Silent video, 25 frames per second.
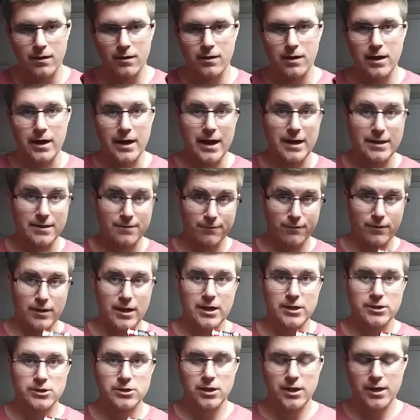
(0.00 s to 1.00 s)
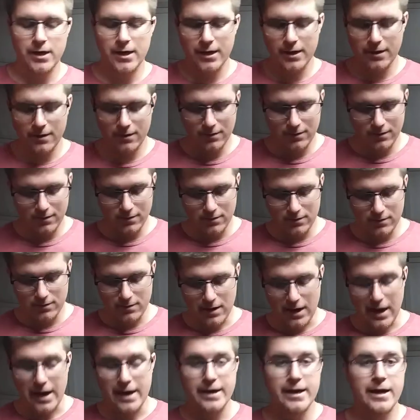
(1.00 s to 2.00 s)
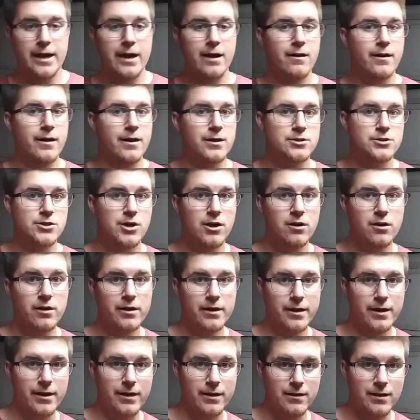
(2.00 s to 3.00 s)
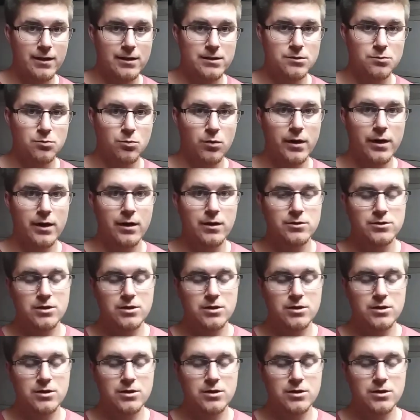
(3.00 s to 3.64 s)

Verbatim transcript: I got the flashlight. I carry a tourniquet as well.